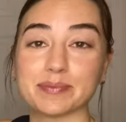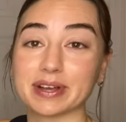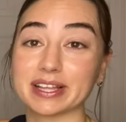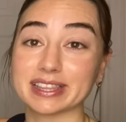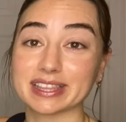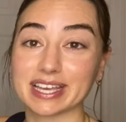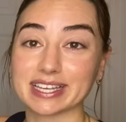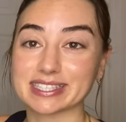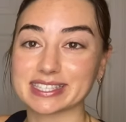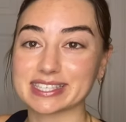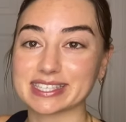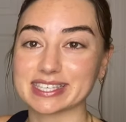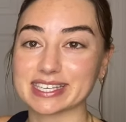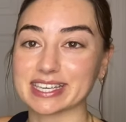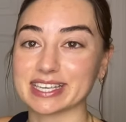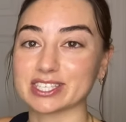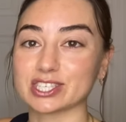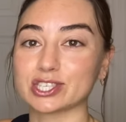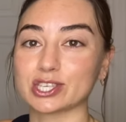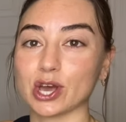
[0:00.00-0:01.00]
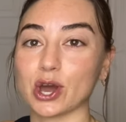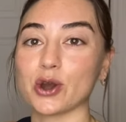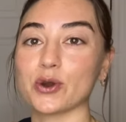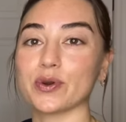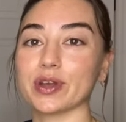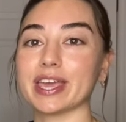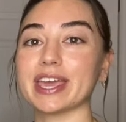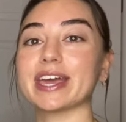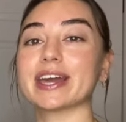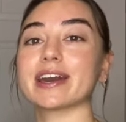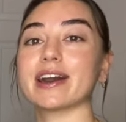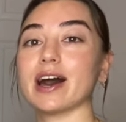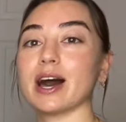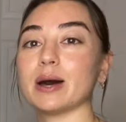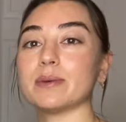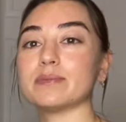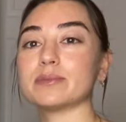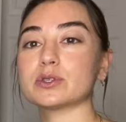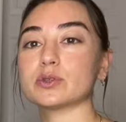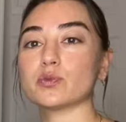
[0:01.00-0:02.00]
Let's see. So it
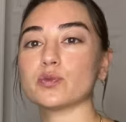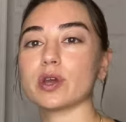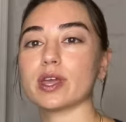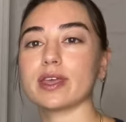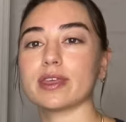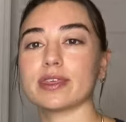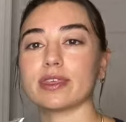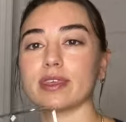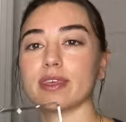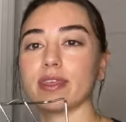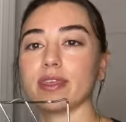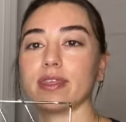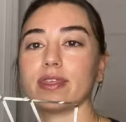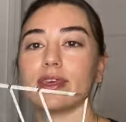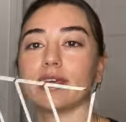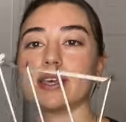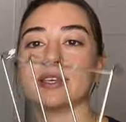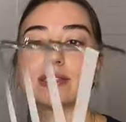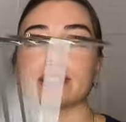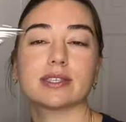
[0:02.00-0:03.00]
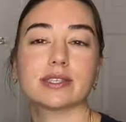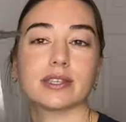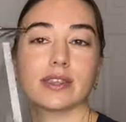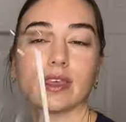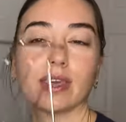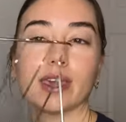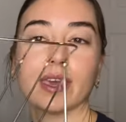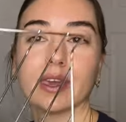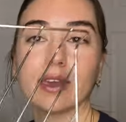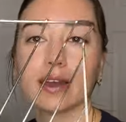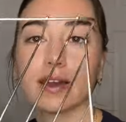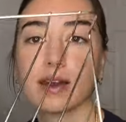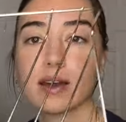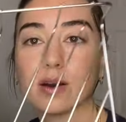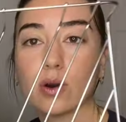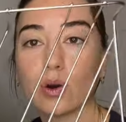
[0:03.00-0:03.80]
comes with this thing,